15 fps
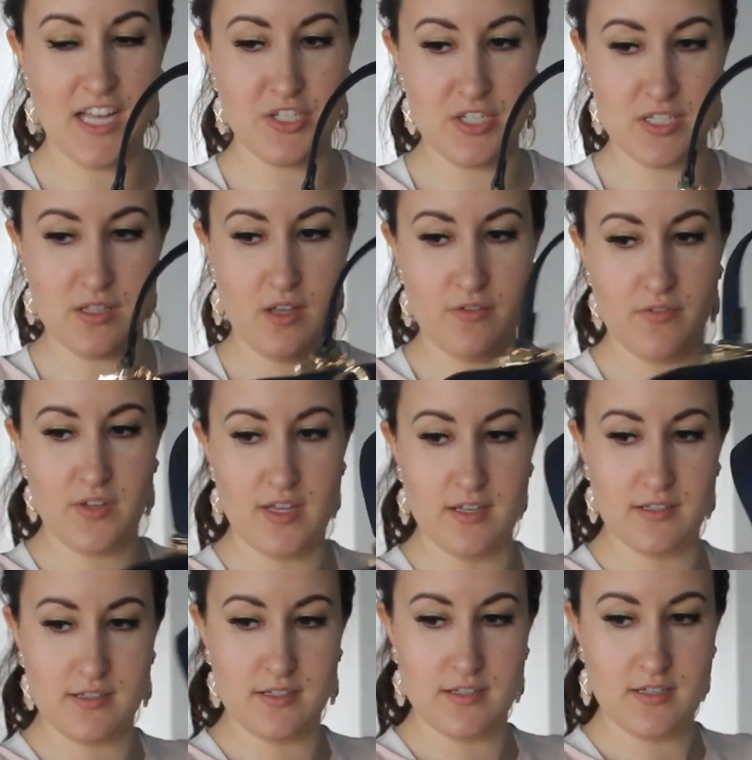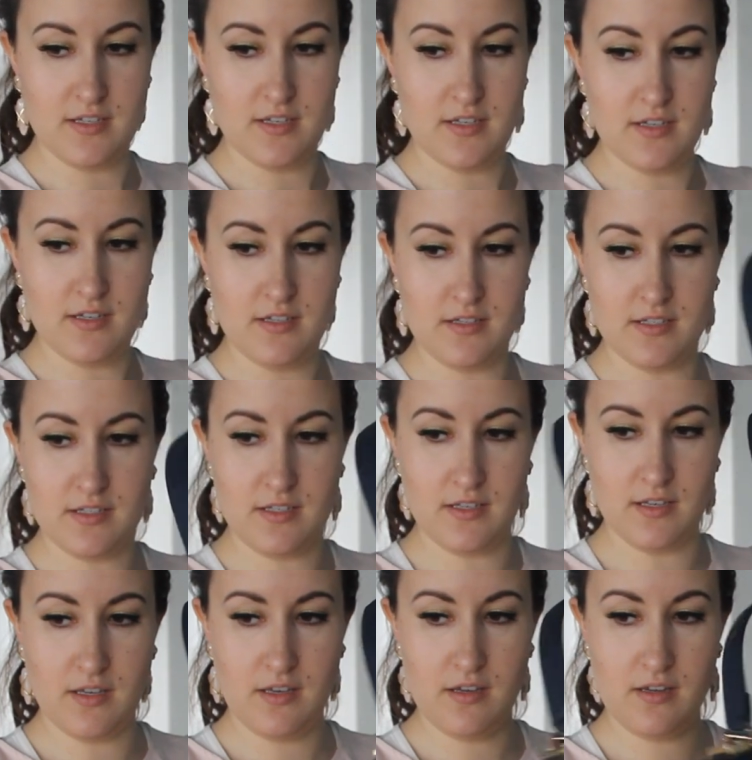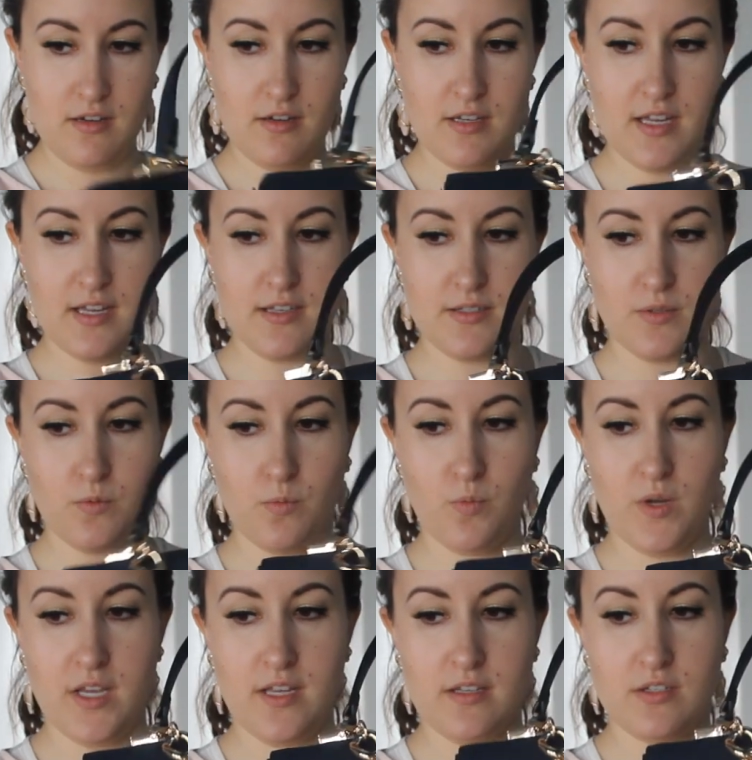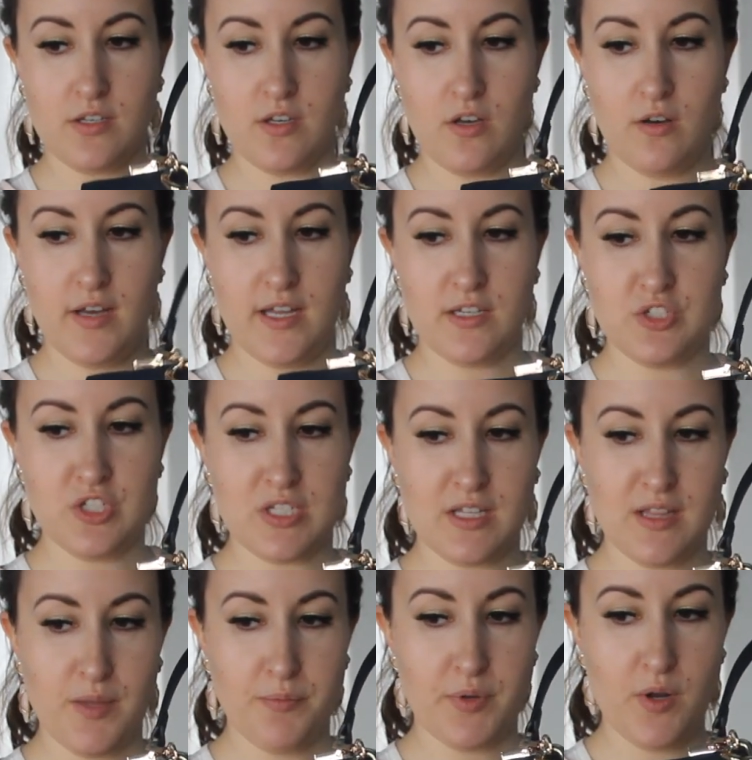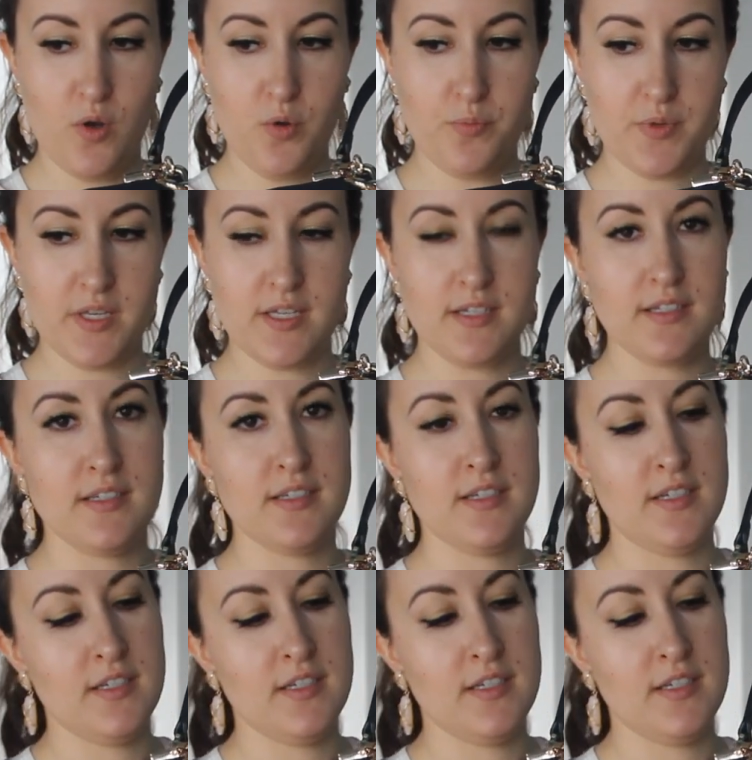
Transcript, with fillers: I just love this. see here, it has some weight. go ahead and just clip it open.